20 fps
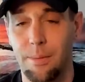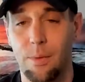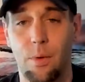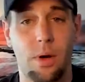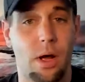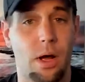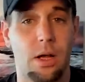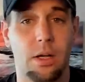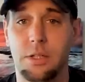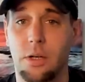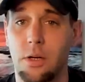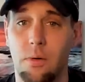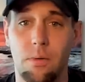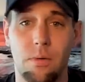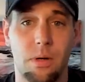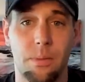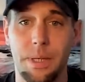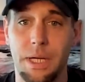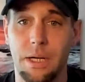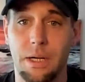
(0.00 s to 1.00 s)
But we also don't
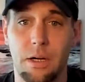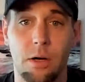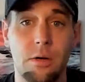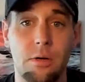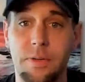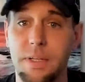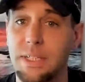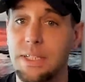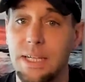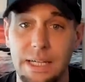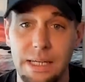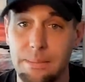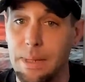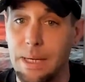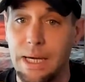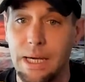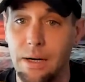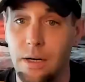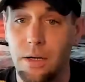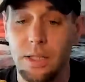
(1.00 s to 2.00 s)
want to be a goofy
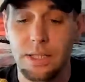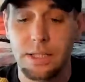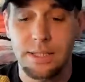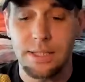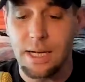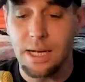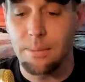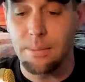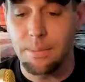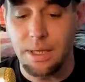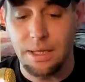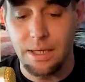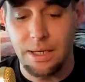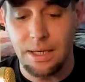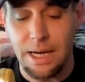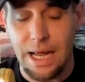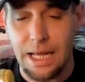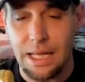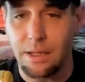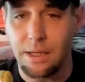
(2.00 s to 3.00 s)
dingbat all the time
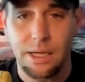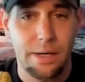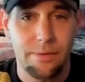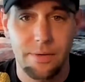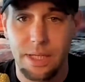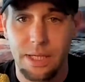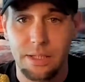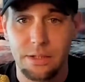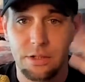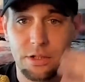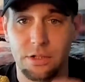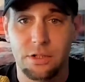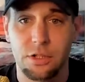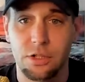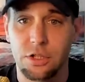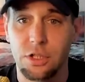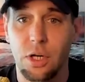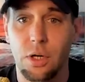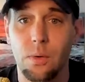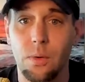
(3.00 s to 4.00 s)
and act like everything is just a
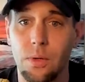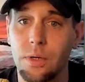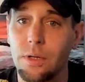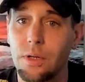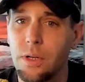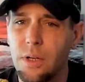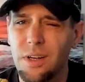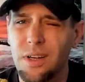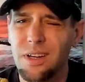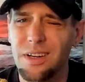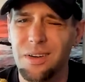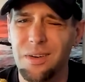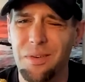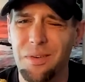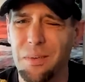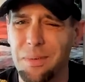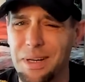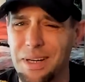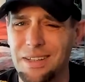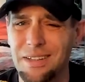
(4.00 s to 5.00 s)
joke. You know
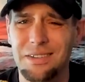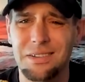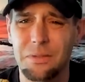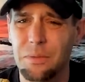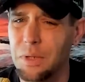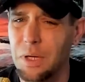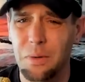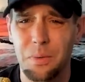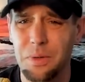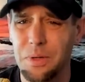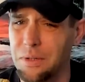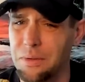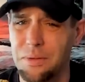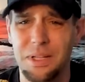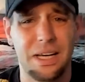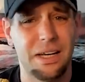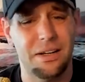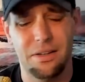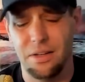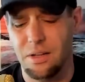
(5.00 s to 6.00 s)
what I mean? We don't want to do
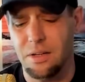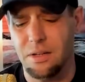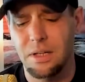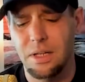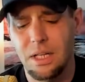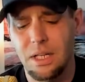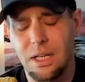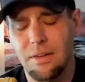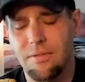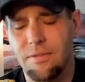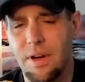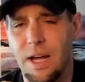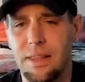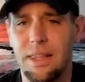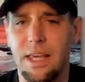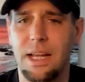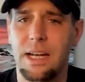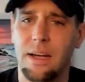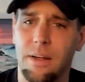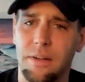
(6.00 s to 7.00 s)
that at all. Find
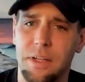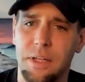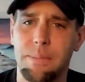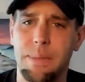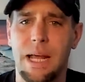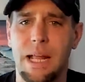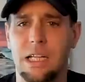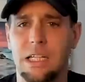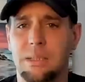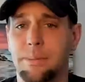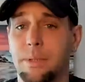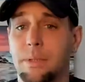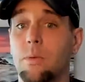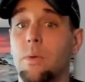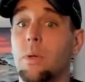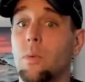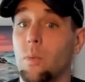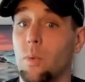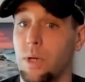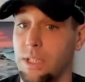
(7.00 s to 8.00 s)
that healthy balance
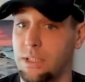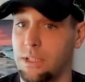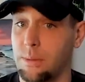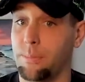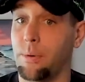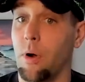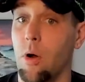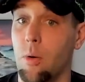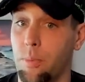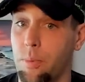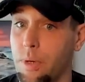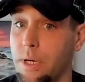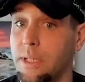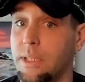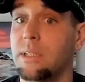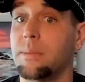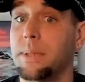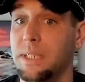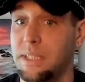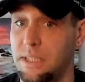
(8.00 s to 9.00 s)
between when it's
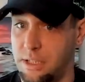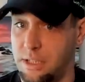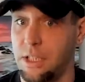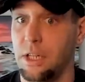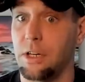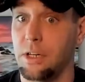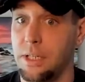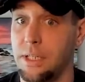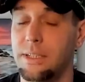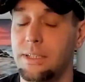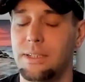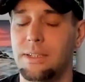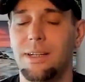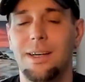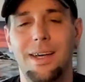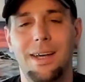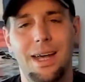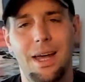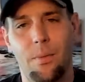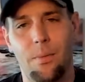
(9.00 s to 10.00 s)
appropriate to be serious
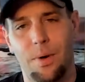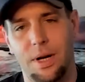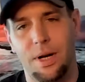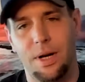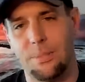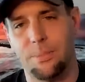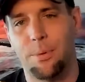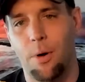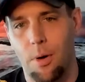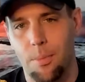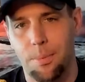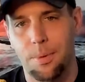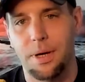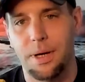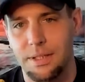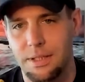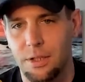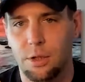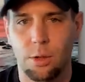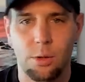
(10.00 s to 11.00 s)
and when it's
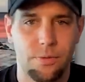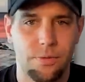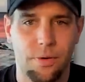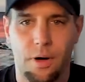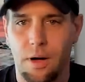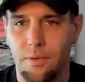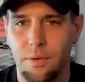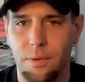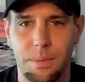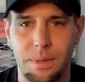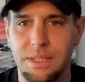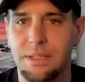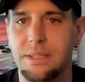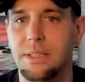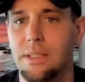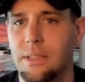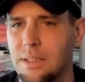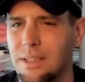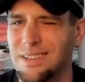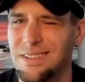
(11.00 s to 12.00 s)
appropriate to goof off and be
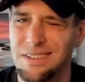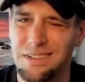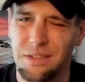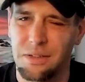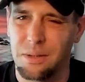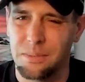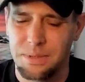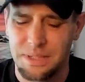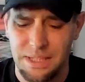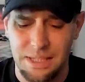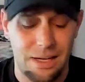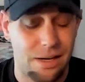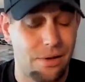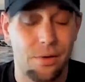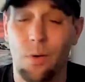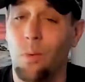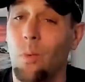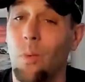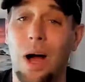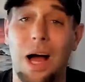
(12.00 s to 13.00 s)
silly. See what I'm saying? I don't
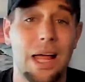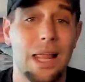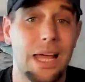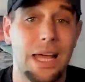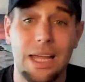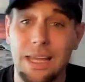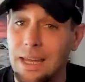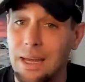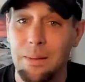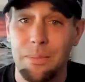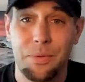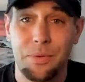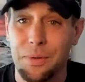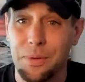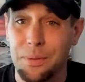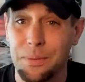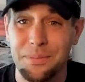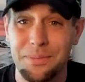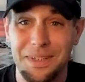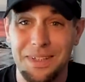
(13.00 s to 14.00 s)
know why that came
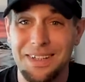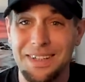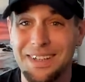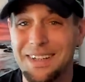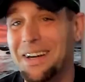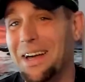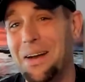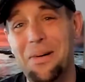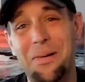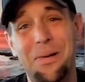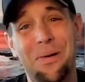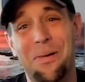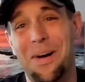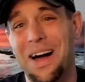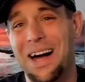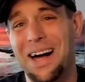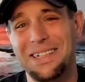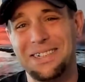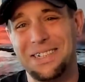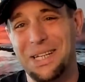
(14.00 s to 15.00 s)
through. I don't know
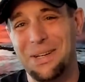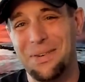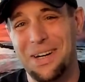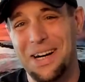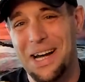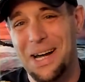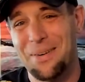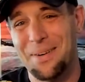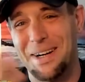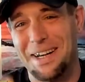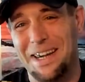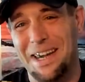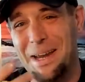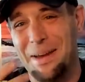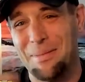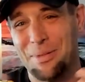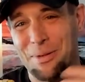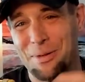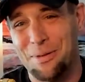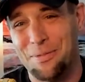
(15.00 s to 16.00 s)
why, Gemini, but it
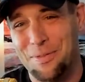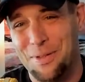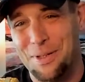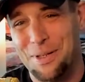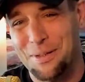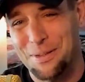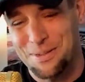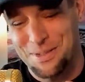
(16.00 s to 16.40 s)
came through for you.